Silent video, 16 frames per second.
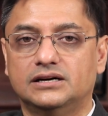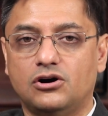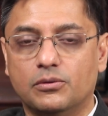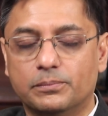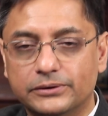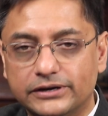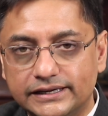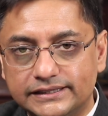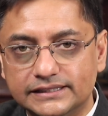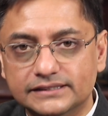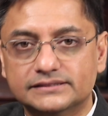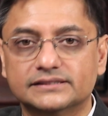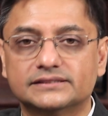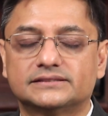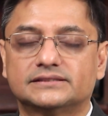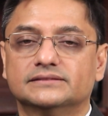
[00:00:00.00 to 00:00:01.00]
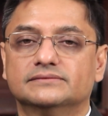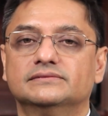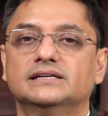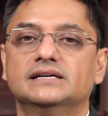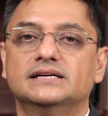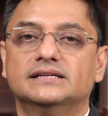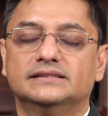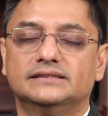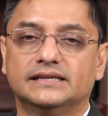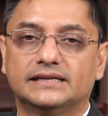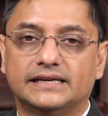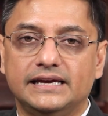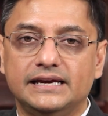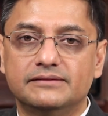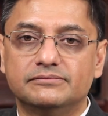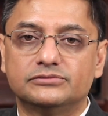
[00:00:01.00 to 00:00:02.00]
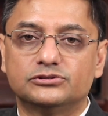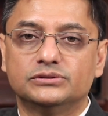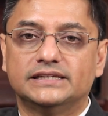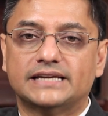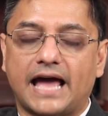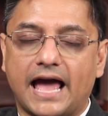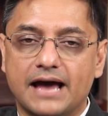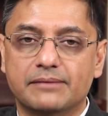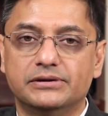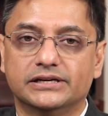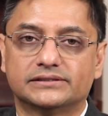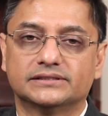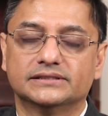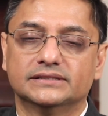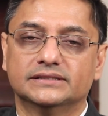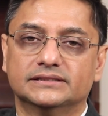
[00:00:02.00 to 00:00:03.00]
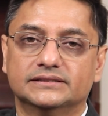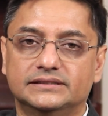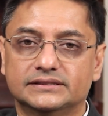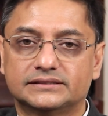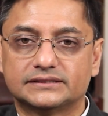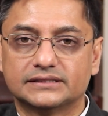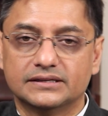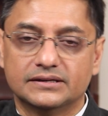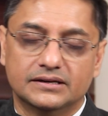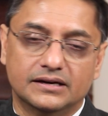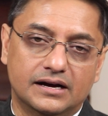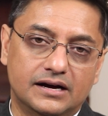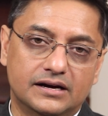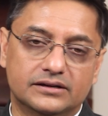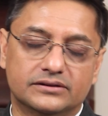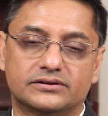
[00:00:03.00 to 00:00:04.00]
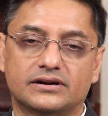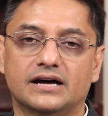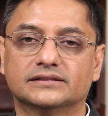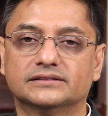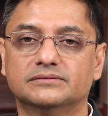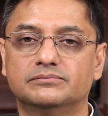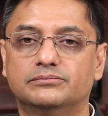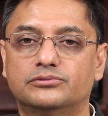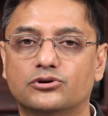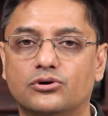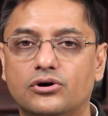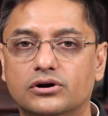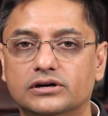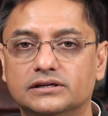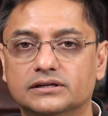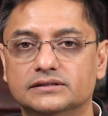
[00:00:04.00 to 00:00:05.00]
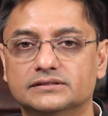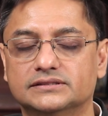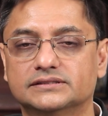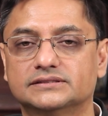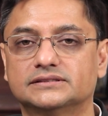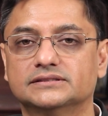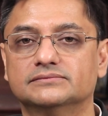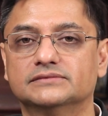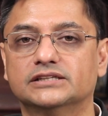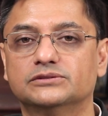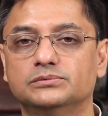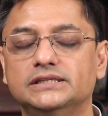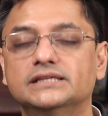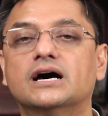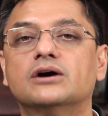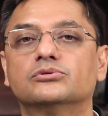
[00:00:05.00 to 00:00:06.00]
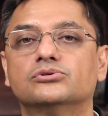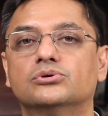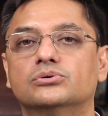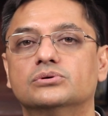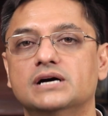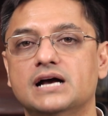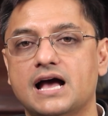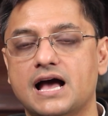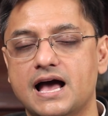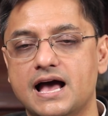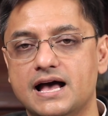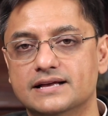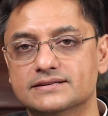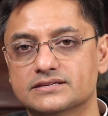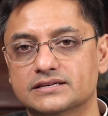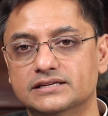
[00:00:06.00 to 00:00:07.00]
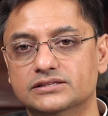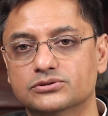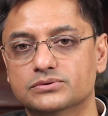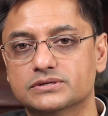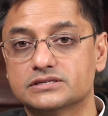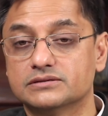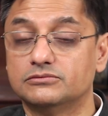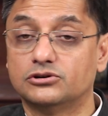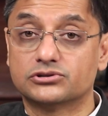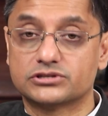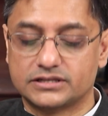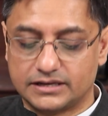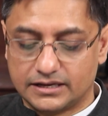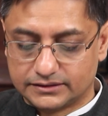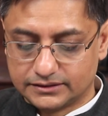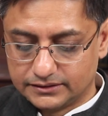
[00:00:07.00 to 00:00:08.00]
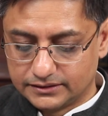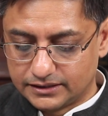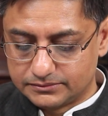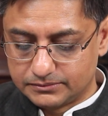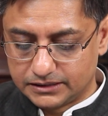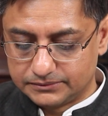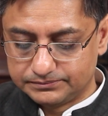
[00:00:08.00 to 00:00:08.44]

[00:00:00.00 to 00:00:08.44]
operating system, they came to inhabit this rather broad system that we now know as Hinduism or Sanatan Dharma.